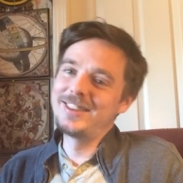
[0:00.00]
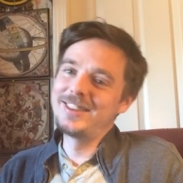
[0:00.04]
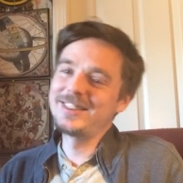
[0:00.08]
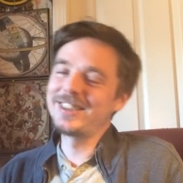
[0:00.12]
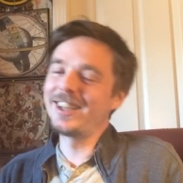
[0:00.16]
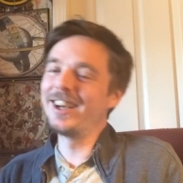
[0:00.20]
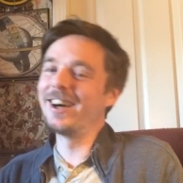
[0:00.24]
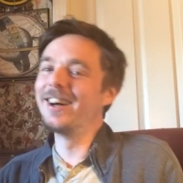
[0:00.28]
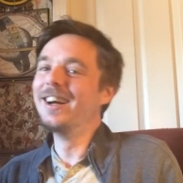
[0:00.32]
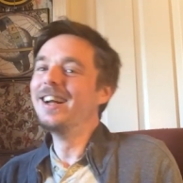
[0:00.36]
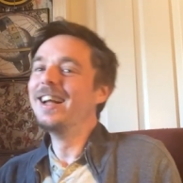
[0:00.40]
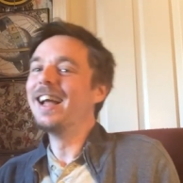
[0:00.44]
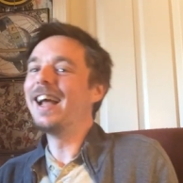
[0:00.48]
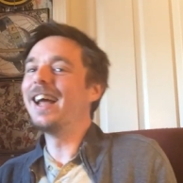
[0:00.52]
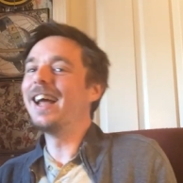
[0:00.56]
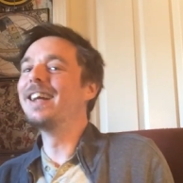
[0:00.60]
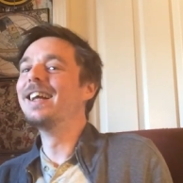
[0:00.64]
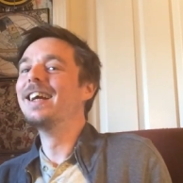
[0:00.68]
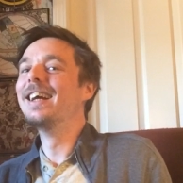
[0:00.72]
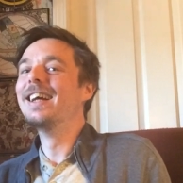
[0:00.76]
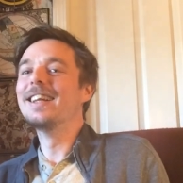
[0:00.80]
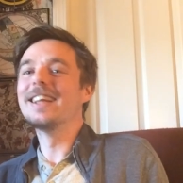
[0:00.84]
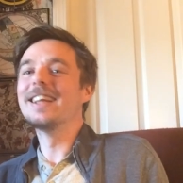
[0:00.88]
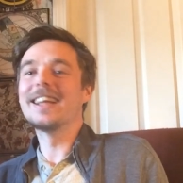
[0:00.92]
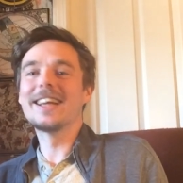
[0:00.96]
so
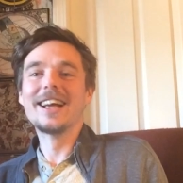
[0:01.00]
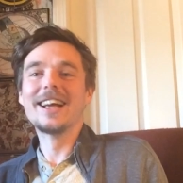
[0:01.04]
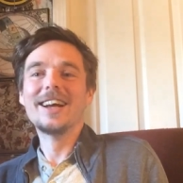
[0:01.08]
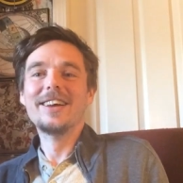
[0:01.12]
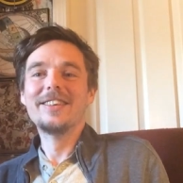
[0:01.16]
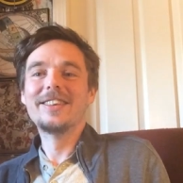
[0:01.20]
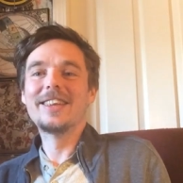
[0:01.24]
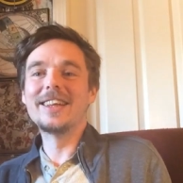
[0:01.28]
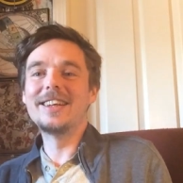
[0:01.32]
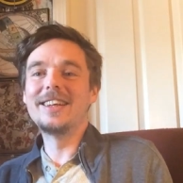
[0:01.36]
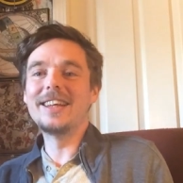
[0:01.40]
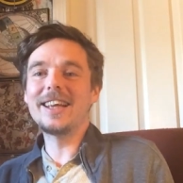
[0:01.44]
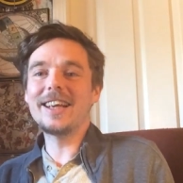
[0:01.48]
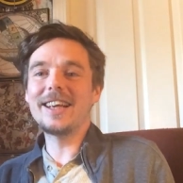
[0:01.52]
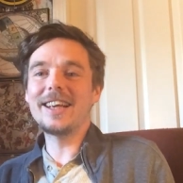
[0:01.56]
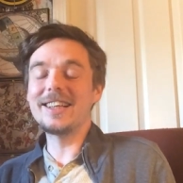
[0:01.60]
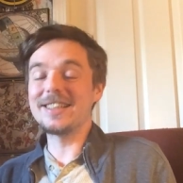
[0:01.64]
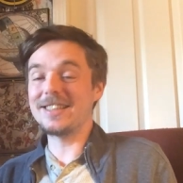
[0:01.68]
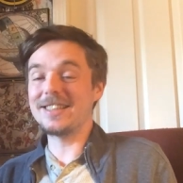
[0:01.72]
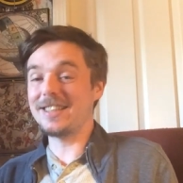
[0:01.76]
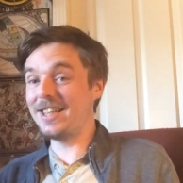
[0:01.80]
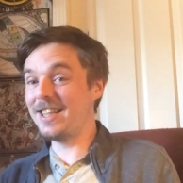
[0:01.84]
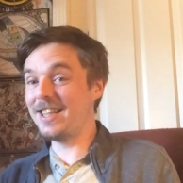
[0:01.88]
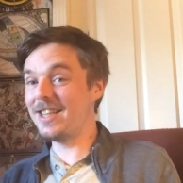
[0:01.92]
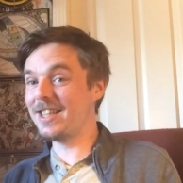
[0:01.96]
and like today
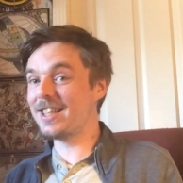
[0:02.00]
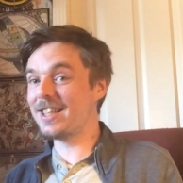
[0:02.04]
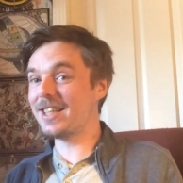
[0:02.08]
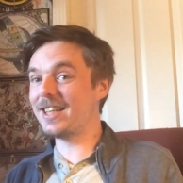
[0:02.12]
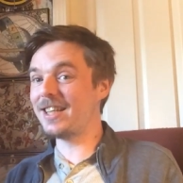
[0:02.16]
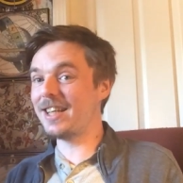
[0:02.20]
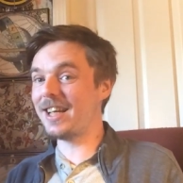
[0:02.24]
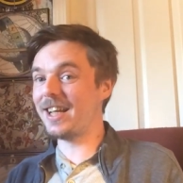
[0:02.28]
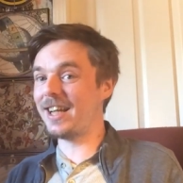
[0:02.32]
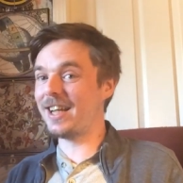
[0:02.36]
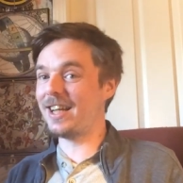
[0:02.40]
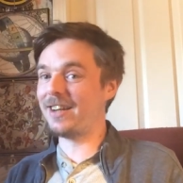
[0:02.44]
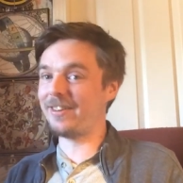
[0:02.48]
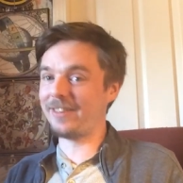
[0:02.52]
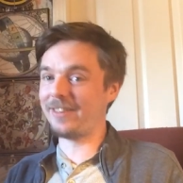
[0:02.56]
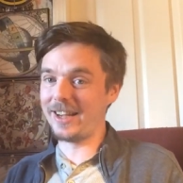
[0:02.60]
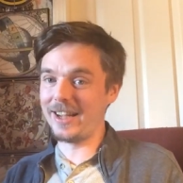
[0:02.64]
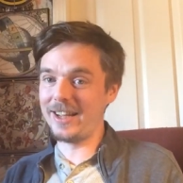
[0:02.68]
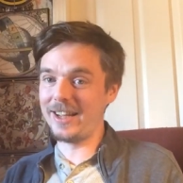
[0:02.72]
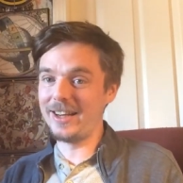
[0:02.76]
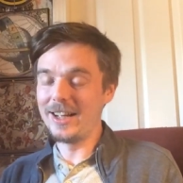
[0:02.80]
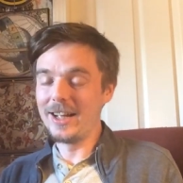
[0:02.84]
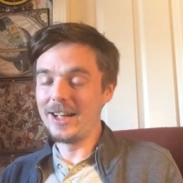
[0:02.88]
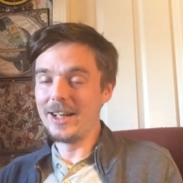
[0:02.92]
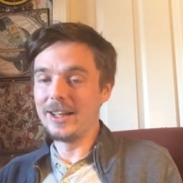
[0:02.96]
seize the day
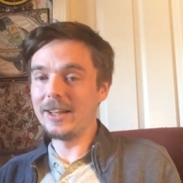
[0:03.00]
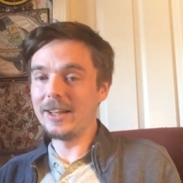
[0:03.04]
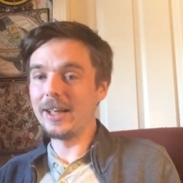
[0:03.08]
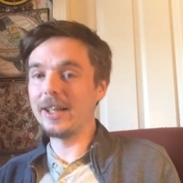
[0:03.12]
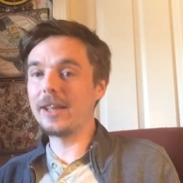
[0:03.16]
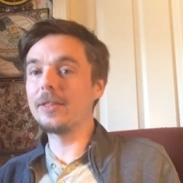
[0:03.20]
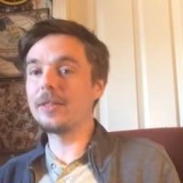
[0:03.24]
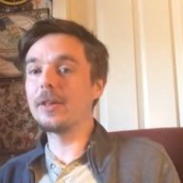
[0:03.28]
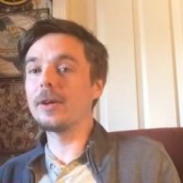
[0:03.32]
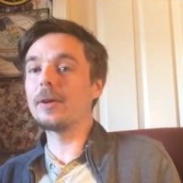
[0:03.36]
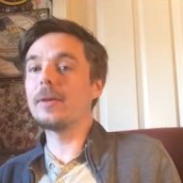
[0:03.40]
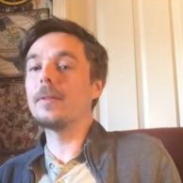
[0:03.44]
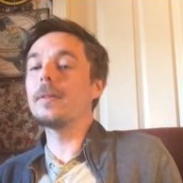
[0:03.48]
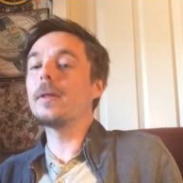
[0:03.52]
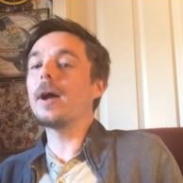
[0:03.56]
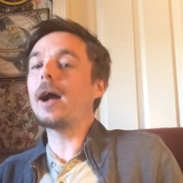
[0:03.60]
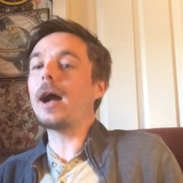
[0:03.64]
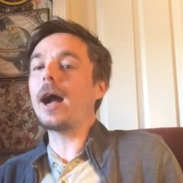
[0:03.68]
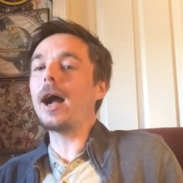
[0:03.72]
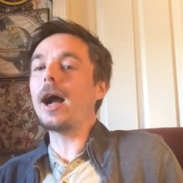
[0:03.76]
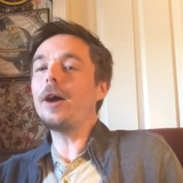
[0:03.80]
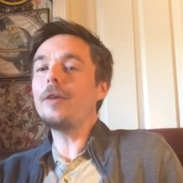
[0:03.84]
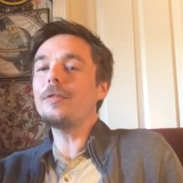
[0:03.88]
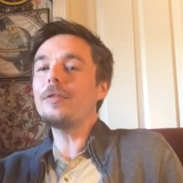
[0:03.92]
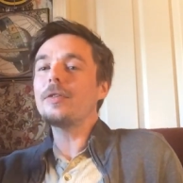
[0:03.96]
right like the, the,
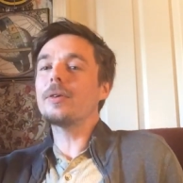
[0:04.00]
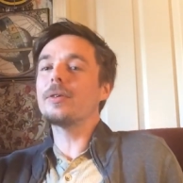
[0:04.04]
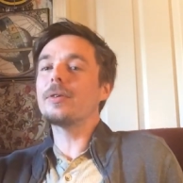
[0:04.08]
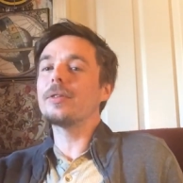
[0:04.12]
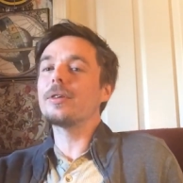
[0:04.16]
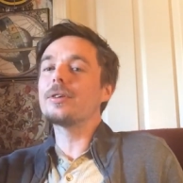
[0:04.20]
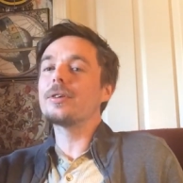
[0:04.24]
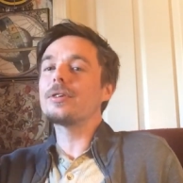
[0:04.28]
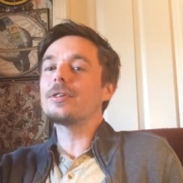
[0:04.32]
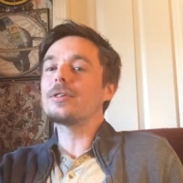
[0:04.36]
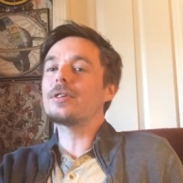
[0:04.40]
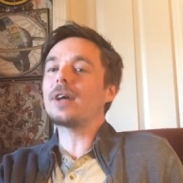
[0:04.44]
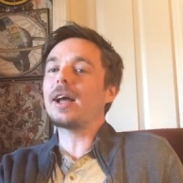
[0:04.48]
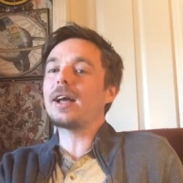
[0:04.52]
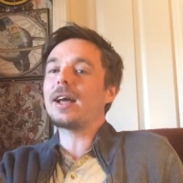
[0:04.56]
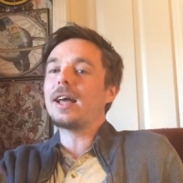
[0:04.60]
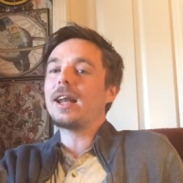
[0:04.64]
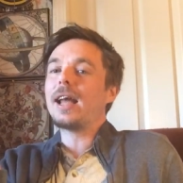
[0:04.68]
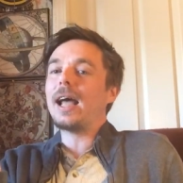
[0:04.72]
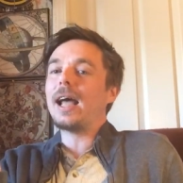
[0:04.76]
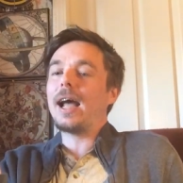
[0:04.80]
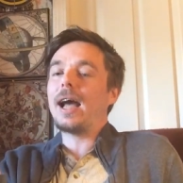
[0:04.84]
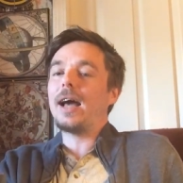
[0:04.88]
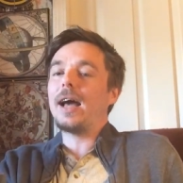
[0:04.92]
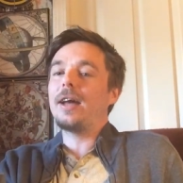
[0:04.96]
i often there's this
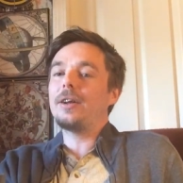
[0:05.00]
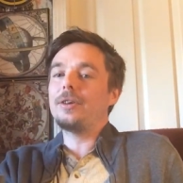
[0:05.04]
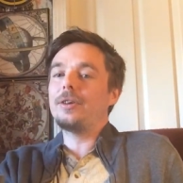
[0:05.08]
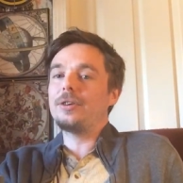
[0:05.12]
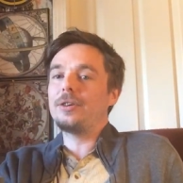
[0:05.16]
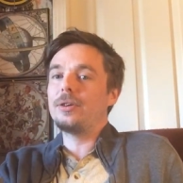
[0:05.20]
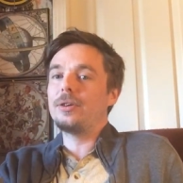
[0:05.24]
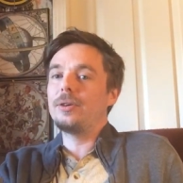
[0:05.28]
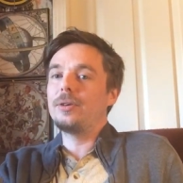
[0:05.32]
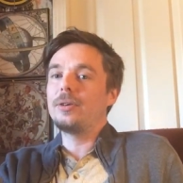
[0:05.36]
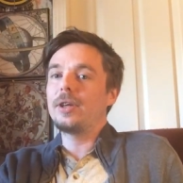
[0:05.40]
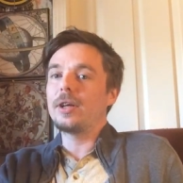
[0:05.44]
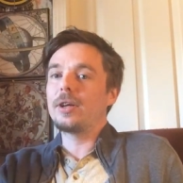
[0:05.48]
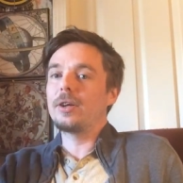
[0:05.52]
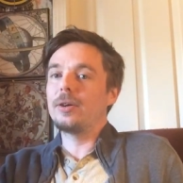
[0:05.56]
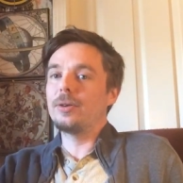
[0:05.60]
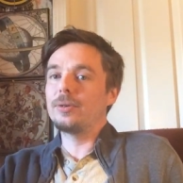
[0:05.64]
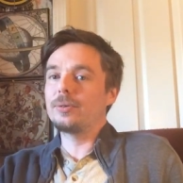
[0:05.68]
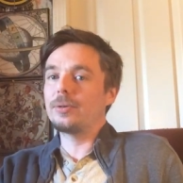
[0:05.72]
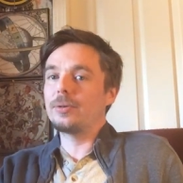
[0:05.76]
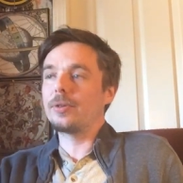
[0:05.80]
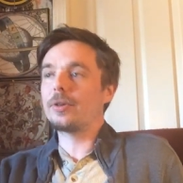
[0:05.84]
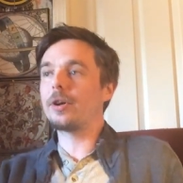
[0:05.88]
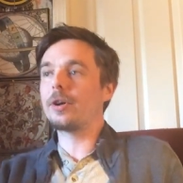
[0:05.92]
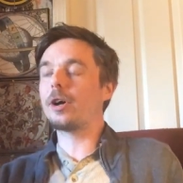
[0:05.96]
kind of attitude that
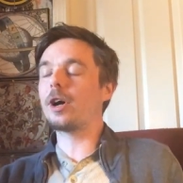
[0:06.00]
goes with